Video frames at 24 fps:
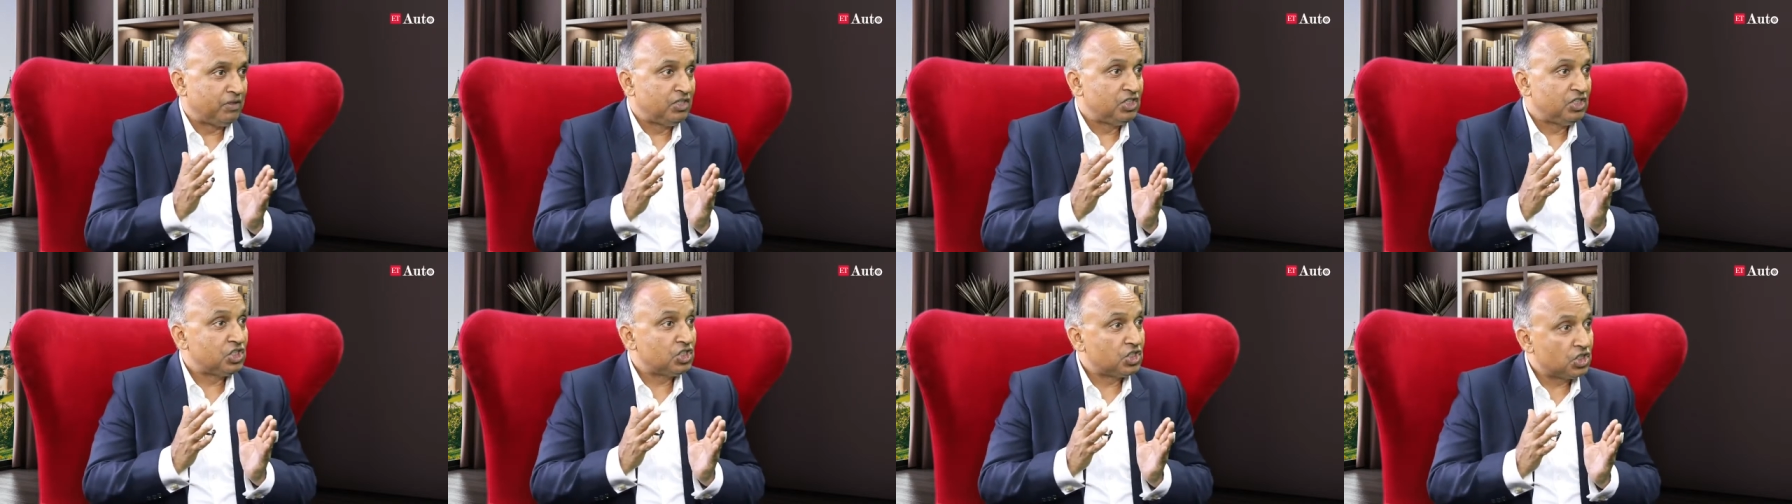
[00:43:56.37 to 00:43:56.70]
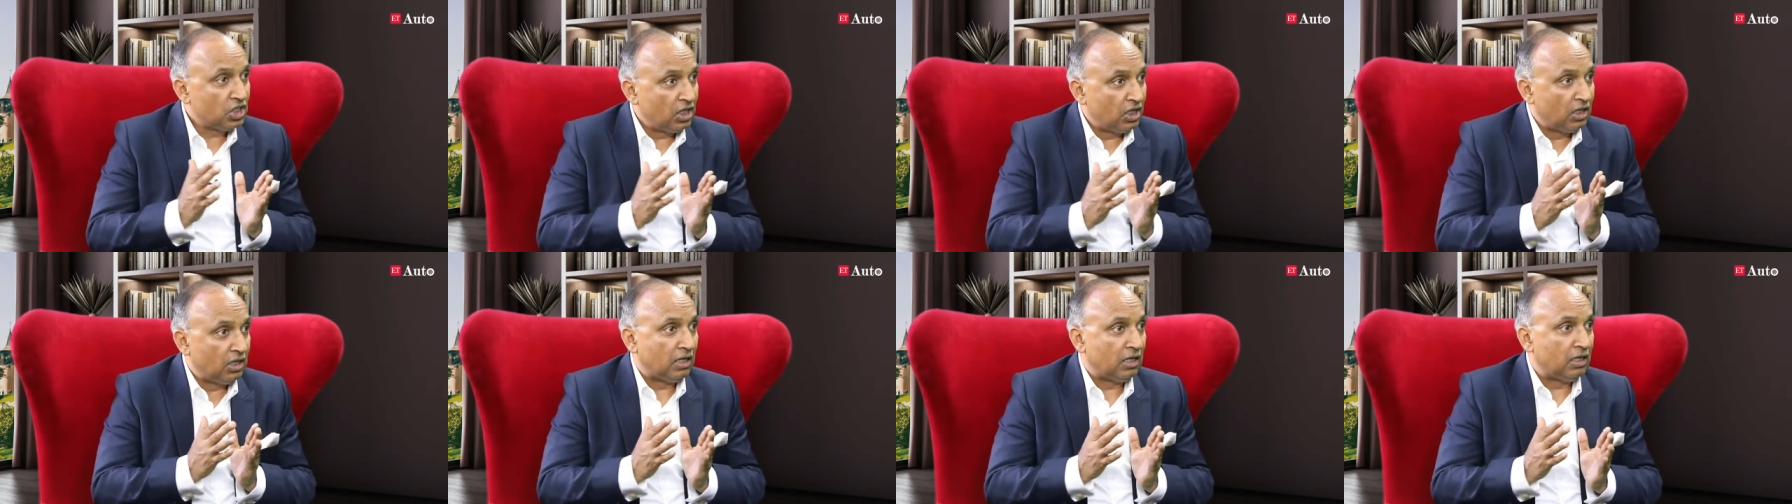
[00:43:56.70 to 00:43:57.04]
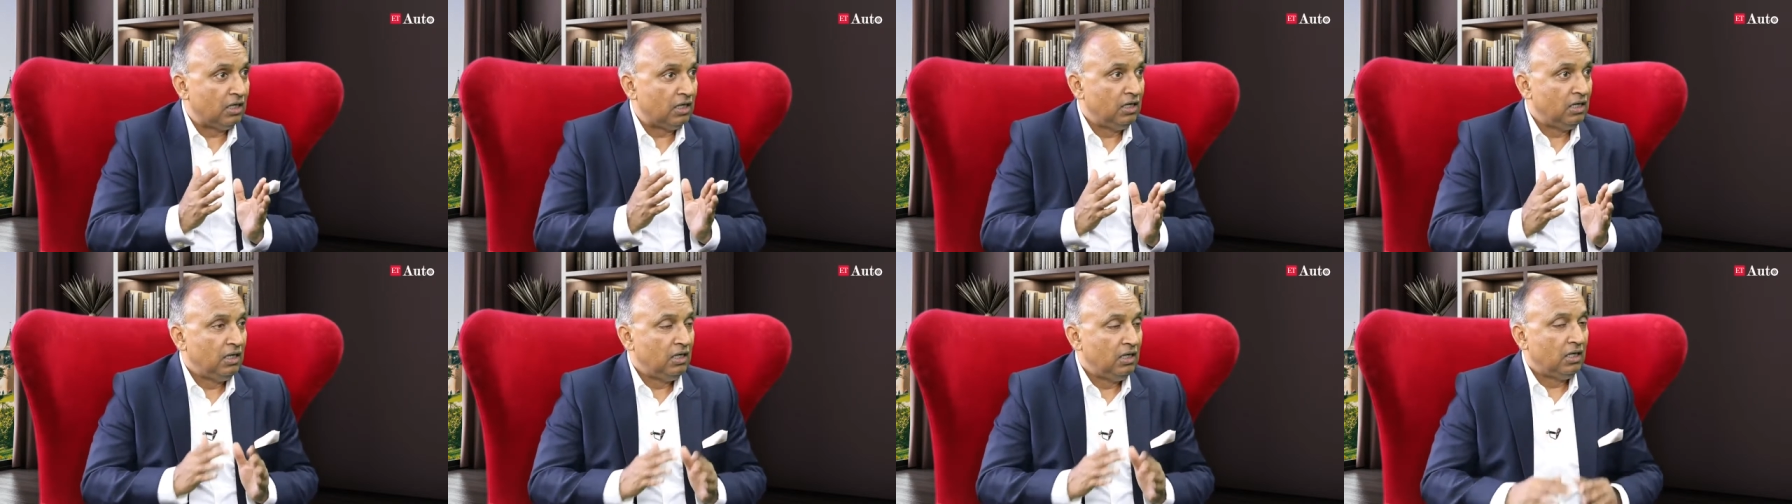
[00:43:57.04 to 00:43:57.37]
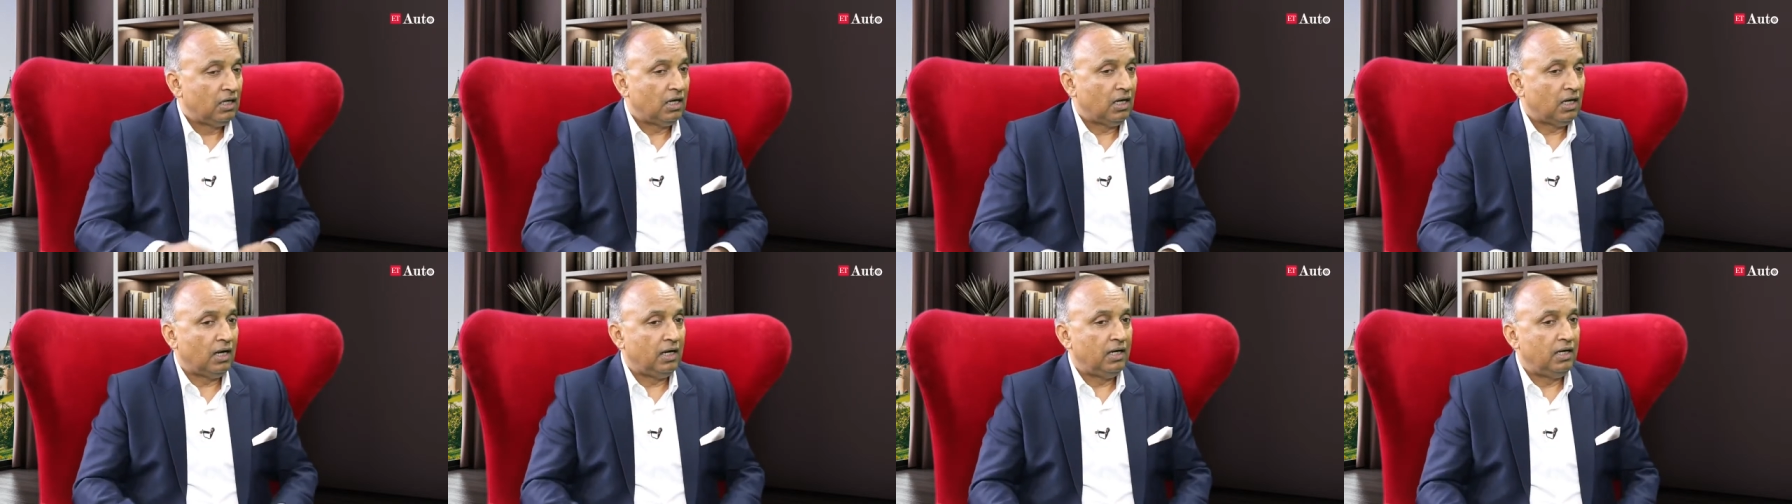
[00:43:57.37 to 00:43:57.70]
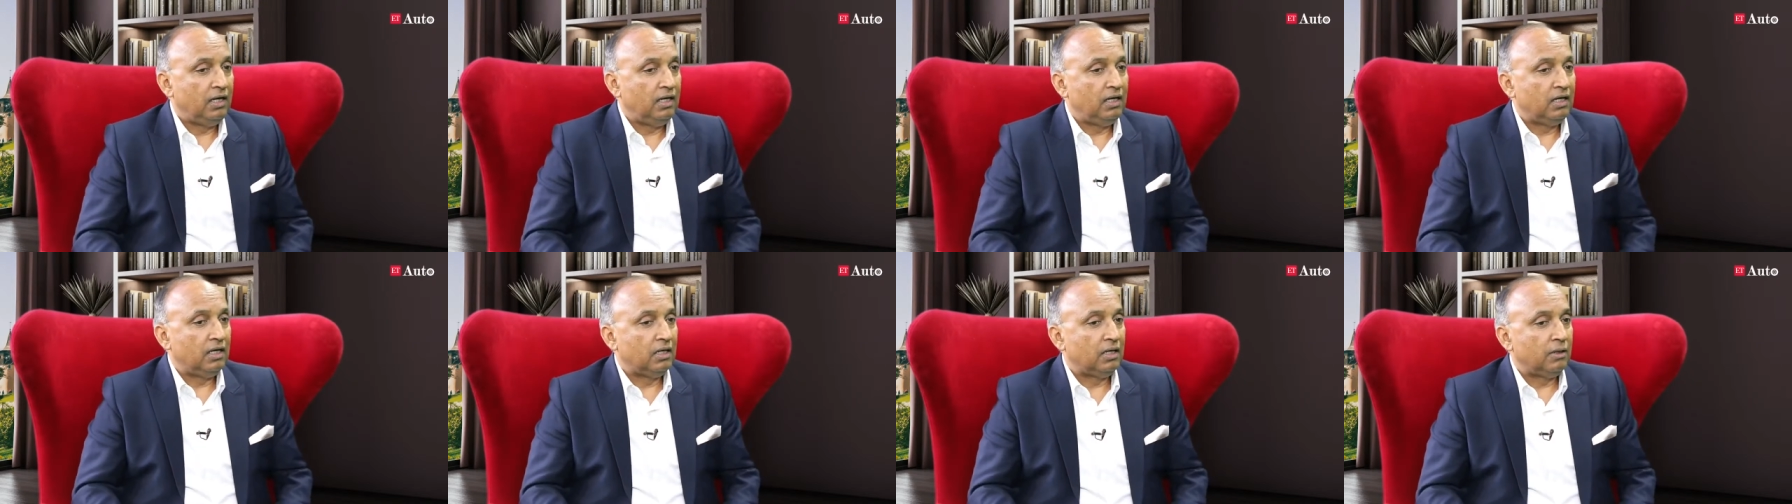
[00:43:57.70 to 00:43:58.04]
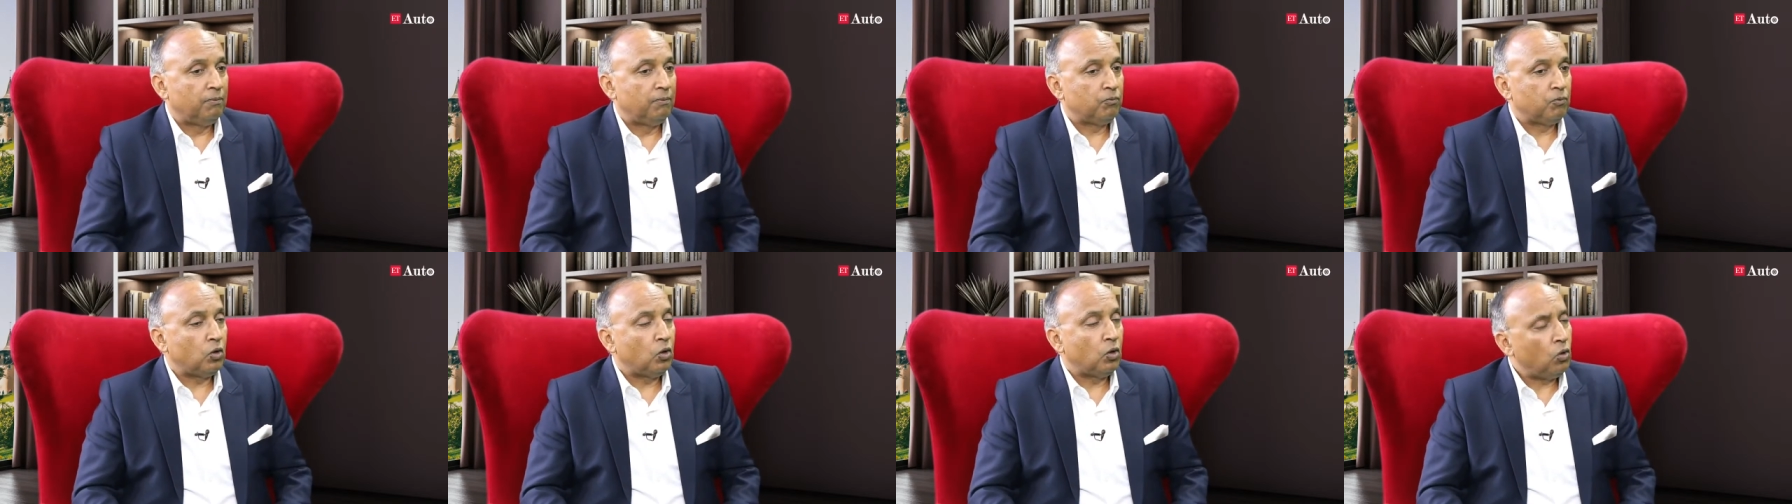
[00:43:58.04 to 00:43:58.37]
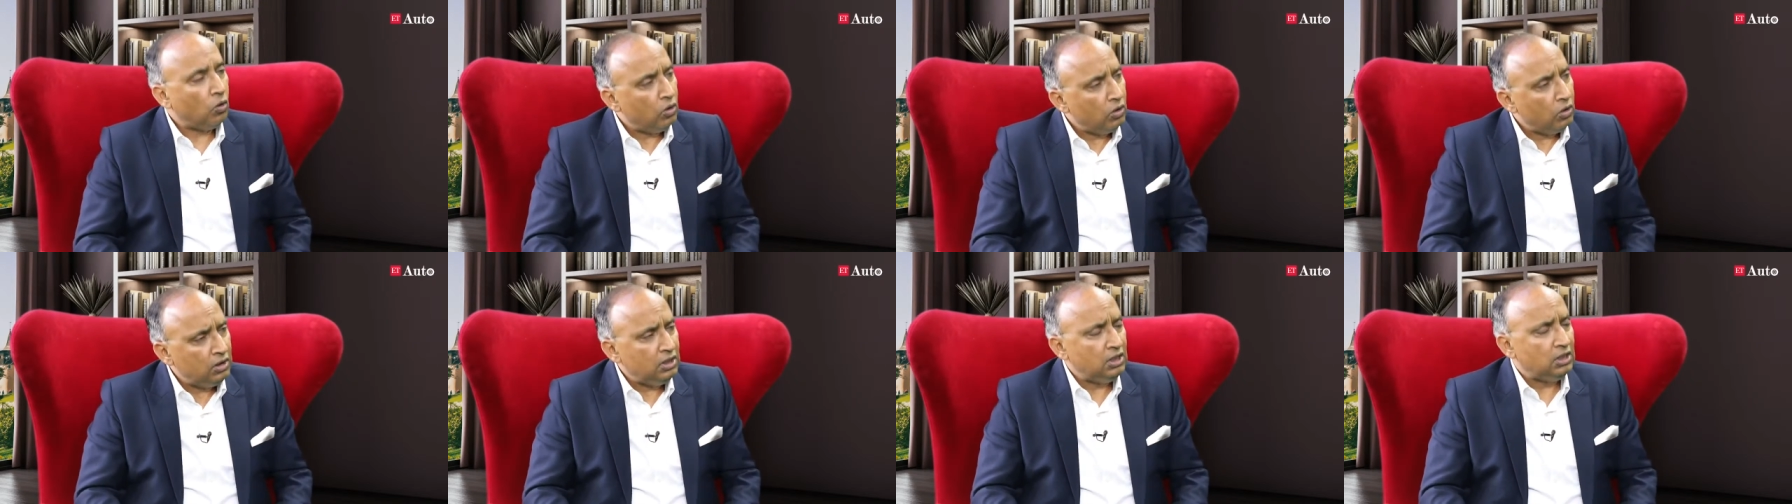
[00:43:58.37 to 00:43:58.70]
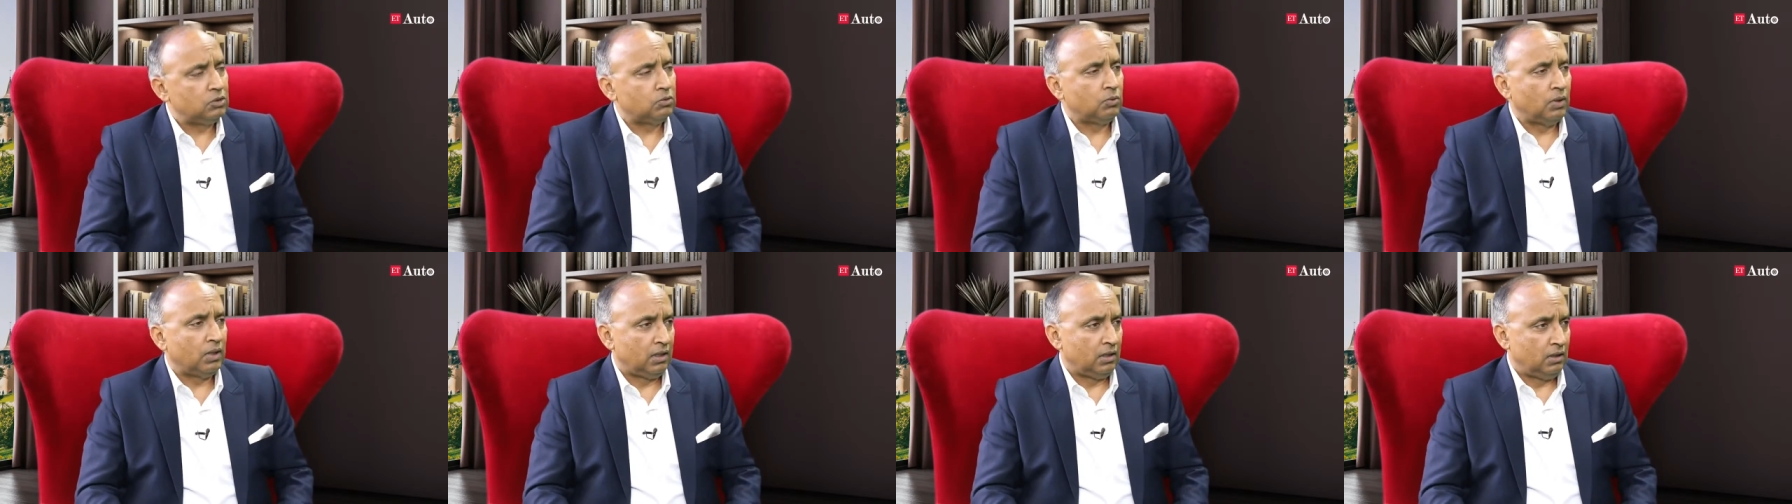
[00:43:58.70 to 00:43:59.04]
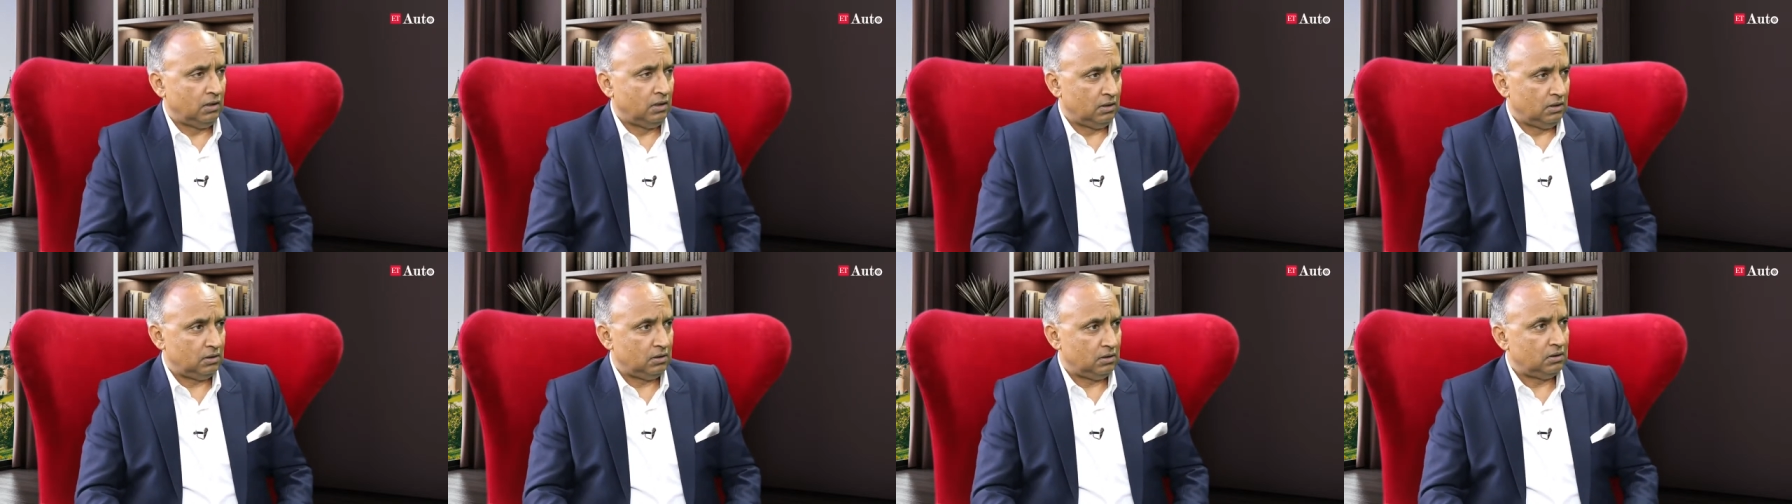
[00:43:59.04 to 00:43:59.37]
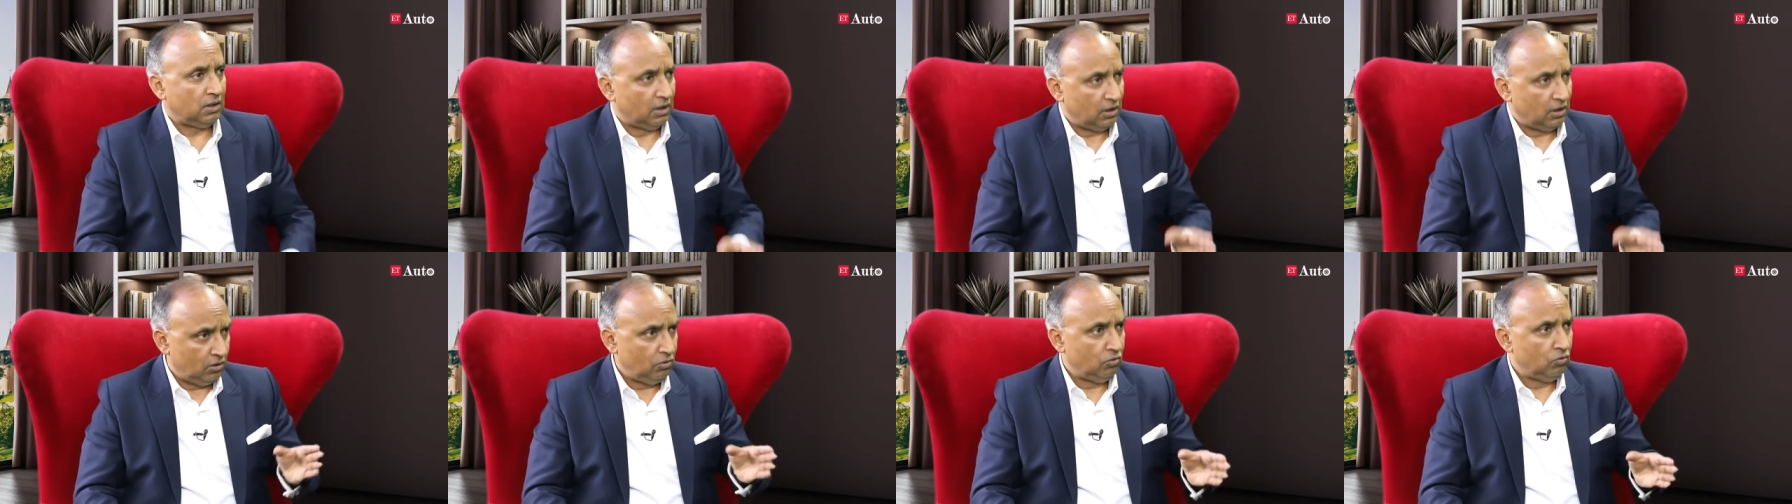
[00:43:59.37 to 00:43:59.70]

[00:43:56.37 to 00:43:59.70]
shrunk, and all these factors that